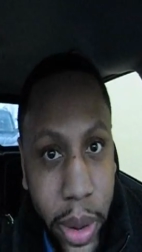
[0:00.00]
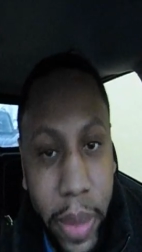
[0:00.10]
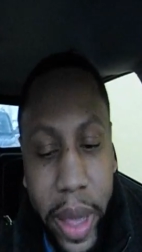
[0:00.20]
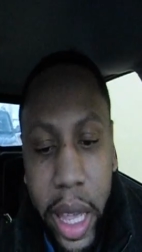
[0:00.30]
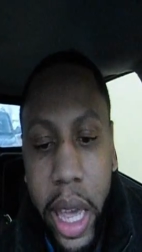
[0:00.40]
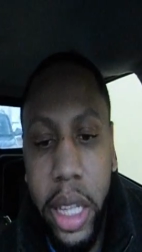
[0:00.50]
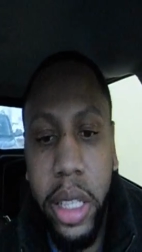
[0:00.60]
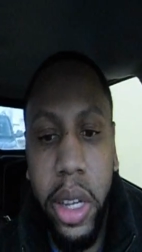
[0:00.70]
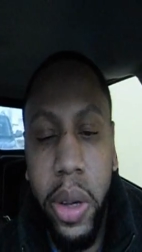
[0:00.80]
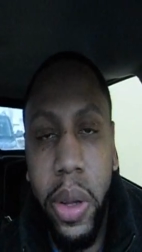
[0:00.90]
big head,
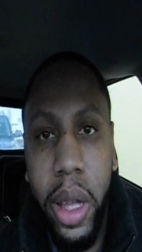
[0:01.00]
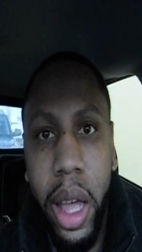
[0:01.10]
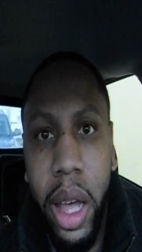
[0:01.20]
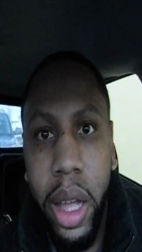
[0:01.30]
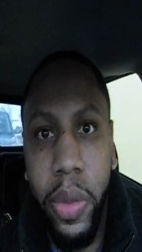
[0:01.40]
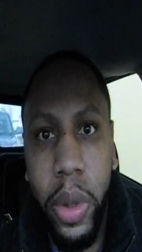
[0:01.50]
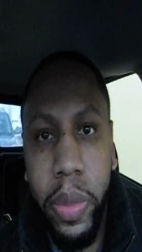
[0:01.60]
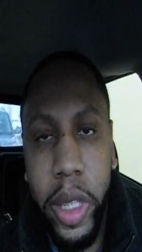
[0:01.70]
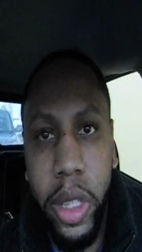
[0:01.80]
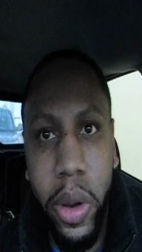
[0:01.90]
so it
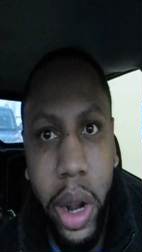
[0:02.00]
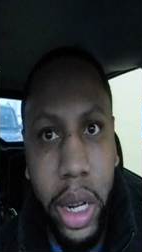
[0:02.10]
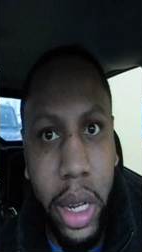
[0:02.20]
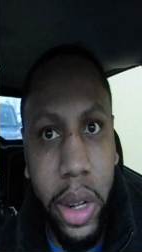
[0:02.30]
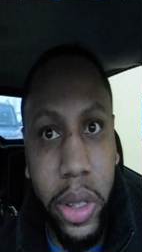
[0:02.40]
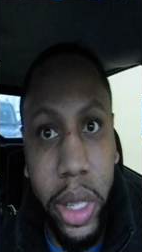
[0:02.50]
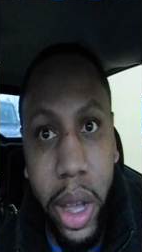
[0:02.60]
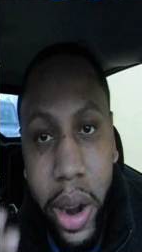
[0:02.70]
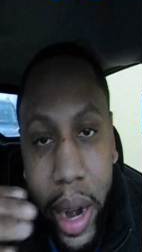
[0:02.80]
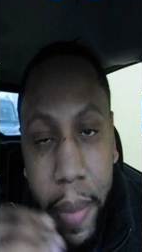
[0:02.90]
won't be too hard to notice.
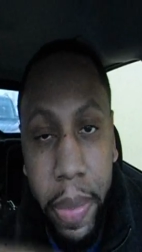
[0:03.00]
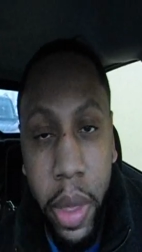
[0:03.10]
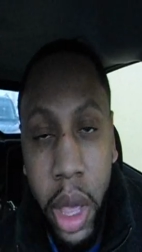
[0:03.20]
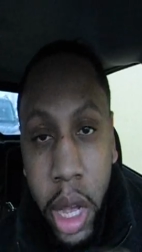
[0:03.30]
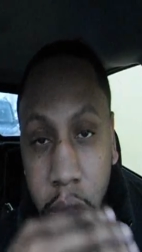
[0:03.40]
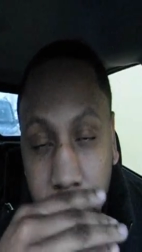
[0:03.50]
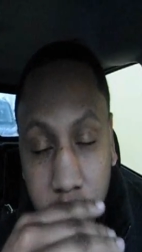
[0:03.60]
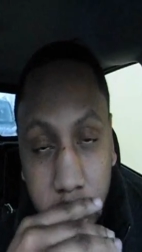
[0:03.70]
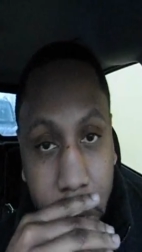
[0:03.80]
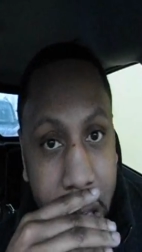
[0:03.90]
All right. So
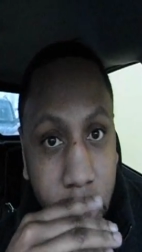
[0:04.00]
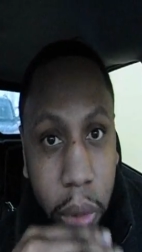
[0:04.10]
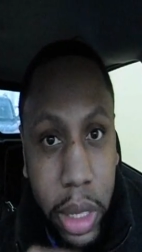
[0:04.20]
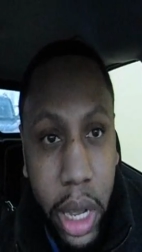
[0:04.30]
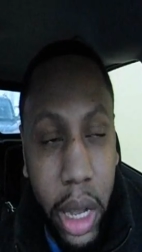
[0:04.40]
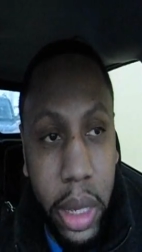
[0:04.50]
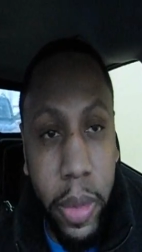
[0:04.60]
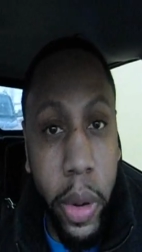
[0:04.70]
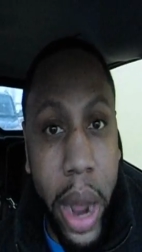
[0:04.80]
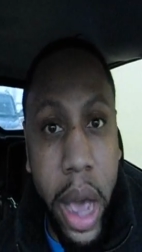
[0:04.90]
you have what's called the
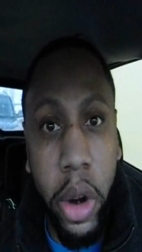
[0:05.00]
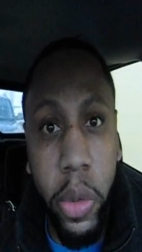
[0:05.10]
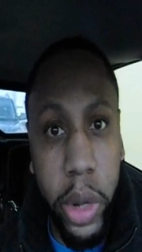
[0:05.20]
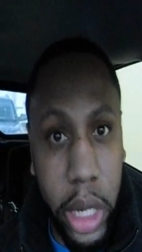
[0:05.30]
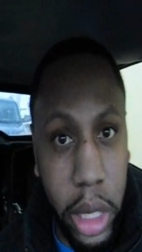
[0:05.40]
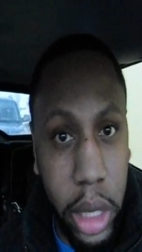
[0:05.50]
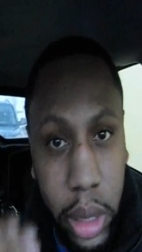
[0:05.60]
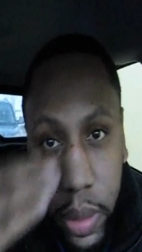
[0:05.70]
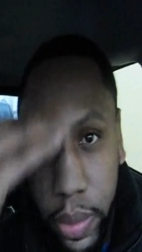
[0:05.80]
parietal ridge